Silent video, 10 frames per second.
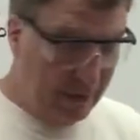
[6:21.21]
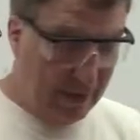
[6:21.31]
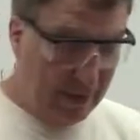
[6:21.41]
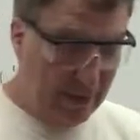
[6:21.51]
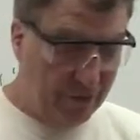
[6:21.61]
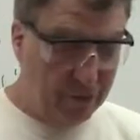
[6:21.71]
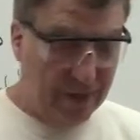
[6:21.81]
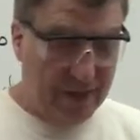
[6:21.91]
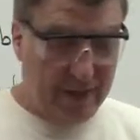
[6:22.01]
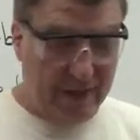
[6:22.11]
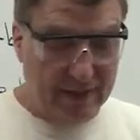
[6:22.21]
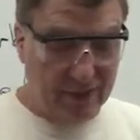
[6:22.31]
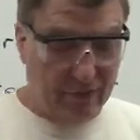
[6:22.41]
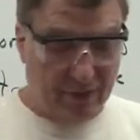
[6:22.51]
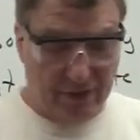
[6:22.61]
And last but not least,
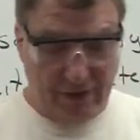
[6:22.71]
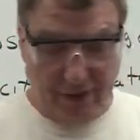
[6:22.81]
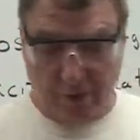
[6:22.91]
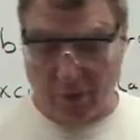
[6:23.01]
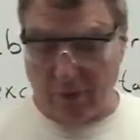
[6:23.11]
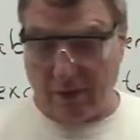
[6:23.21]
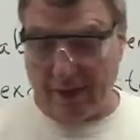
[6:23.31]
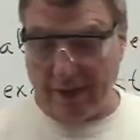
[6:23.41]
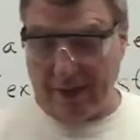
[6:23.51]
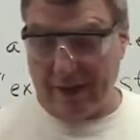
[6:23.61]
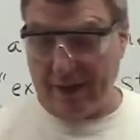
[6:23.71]
our lithium chloride.